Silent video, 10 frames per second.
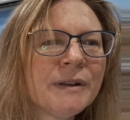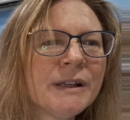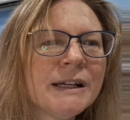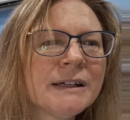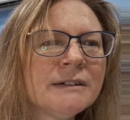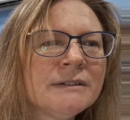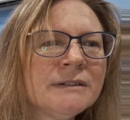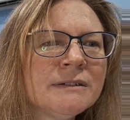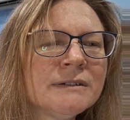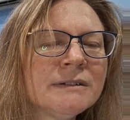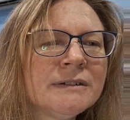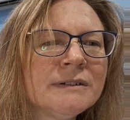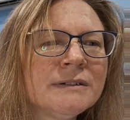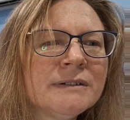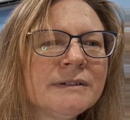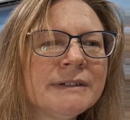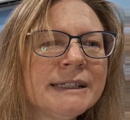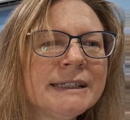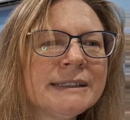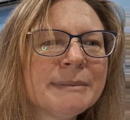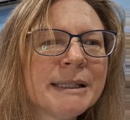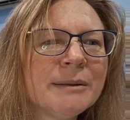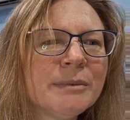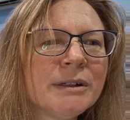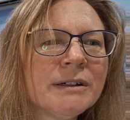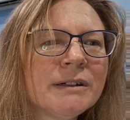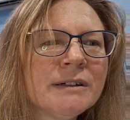like, where's my camera?